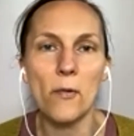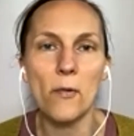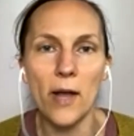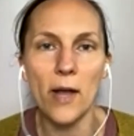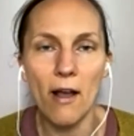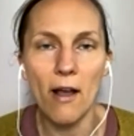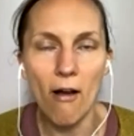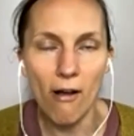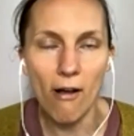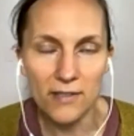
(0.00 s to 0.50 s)
way
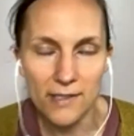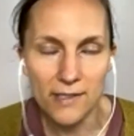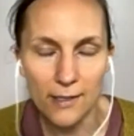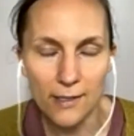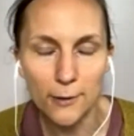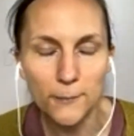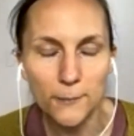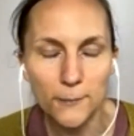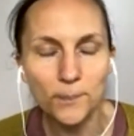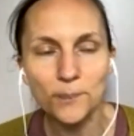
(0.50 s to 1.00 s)

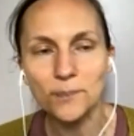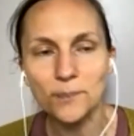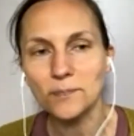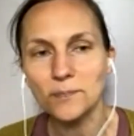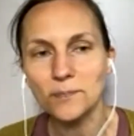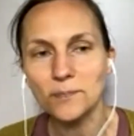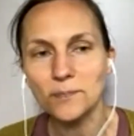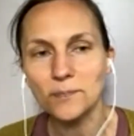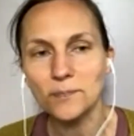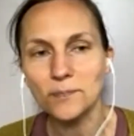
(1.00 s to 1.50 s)
also.
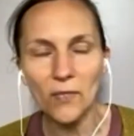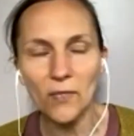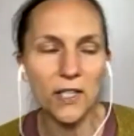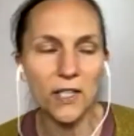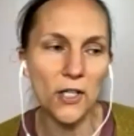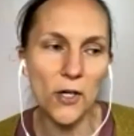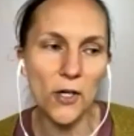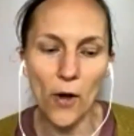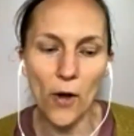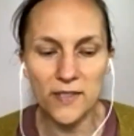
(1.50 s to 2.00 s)

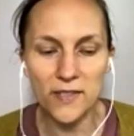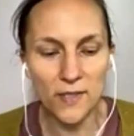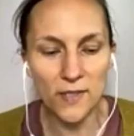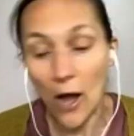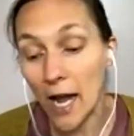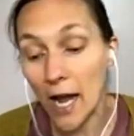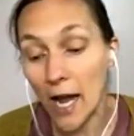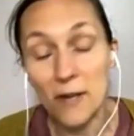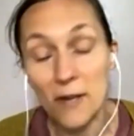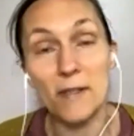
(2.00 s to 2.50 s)
So
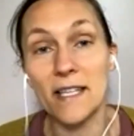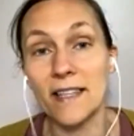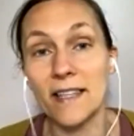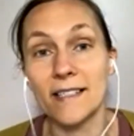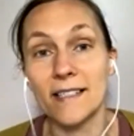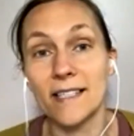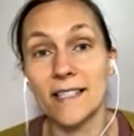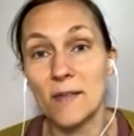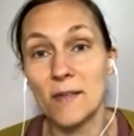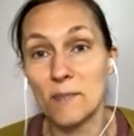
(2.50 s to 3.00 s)
I don't think
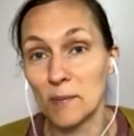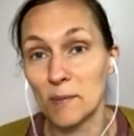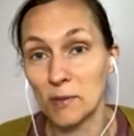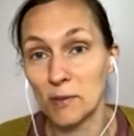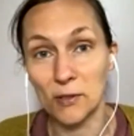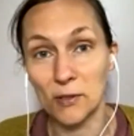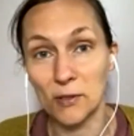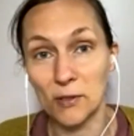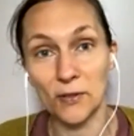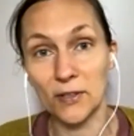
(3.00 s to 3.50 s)
that's
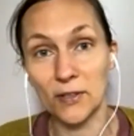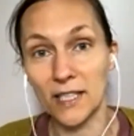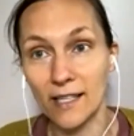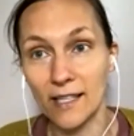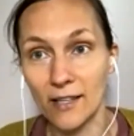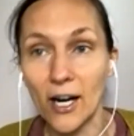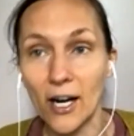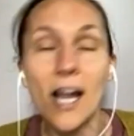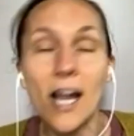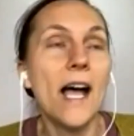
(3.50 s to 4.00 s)
unbiblical
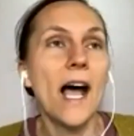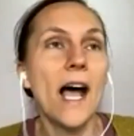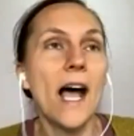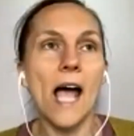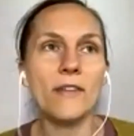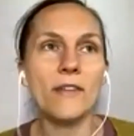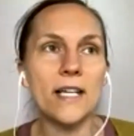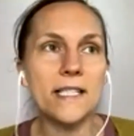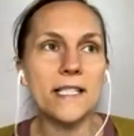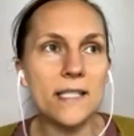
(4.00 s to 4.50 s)
either.
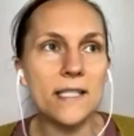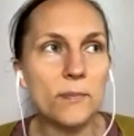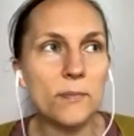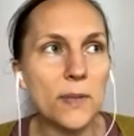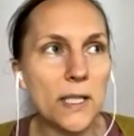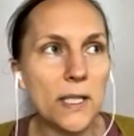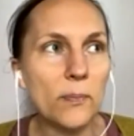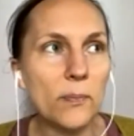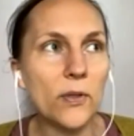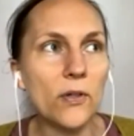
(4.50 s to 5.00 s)
I've had some
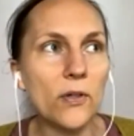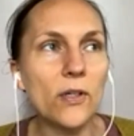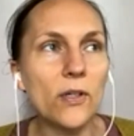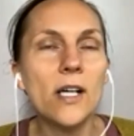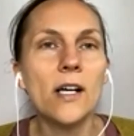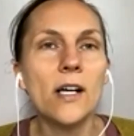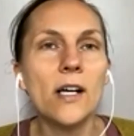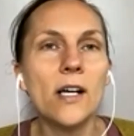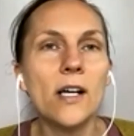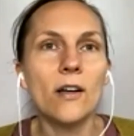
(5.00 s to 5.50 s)
people
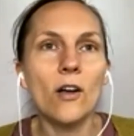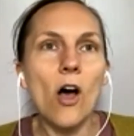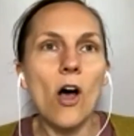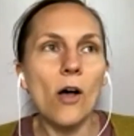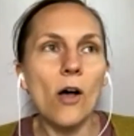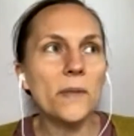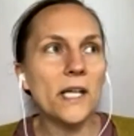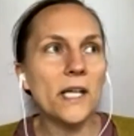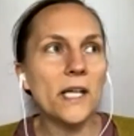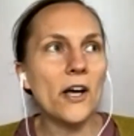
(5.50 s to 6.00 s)

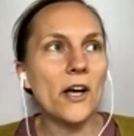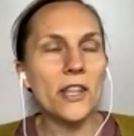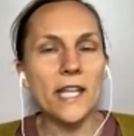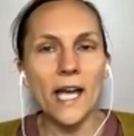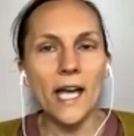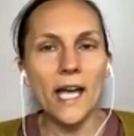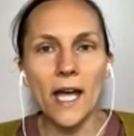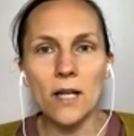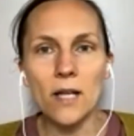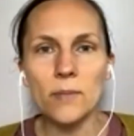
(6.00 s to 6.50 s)
call me on
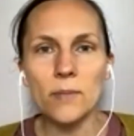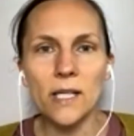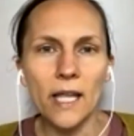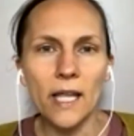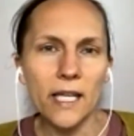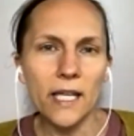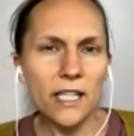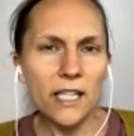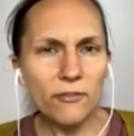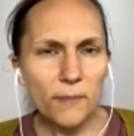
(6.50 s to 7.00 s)
that and be
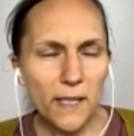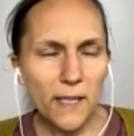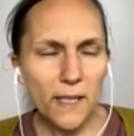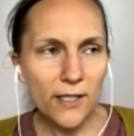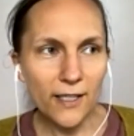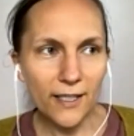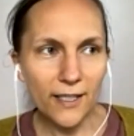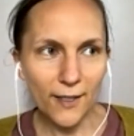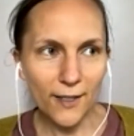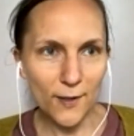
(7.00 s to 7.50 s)
like, give me
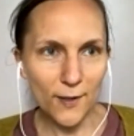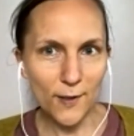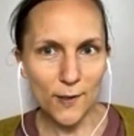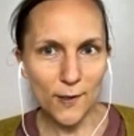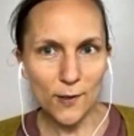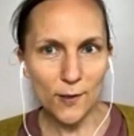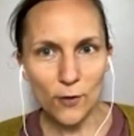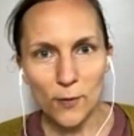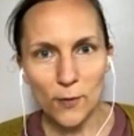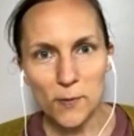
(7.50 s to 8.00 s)
a
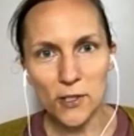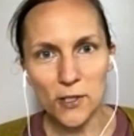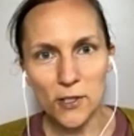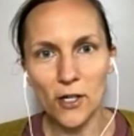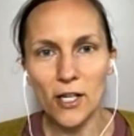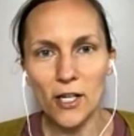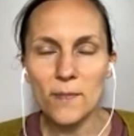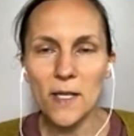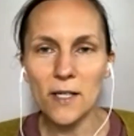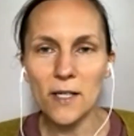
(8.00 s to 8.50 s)
scripture,
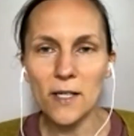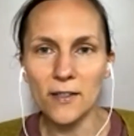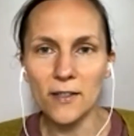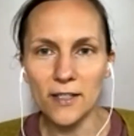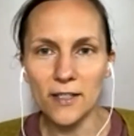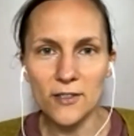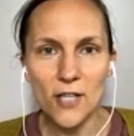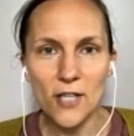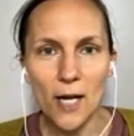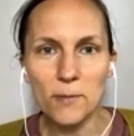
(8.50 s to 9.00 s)
give me a
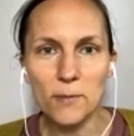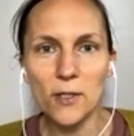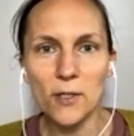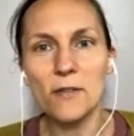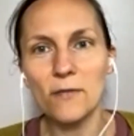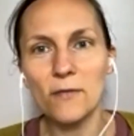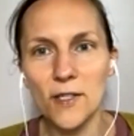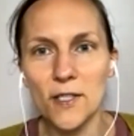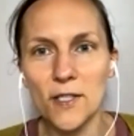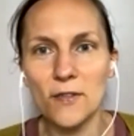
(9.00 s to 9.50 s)
chapter and
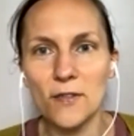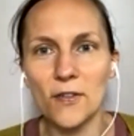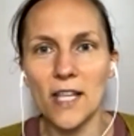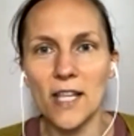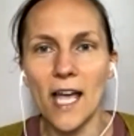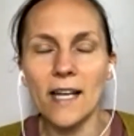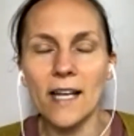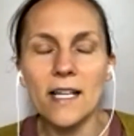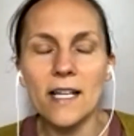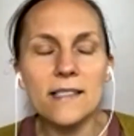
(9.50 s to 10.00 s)
verse for that. And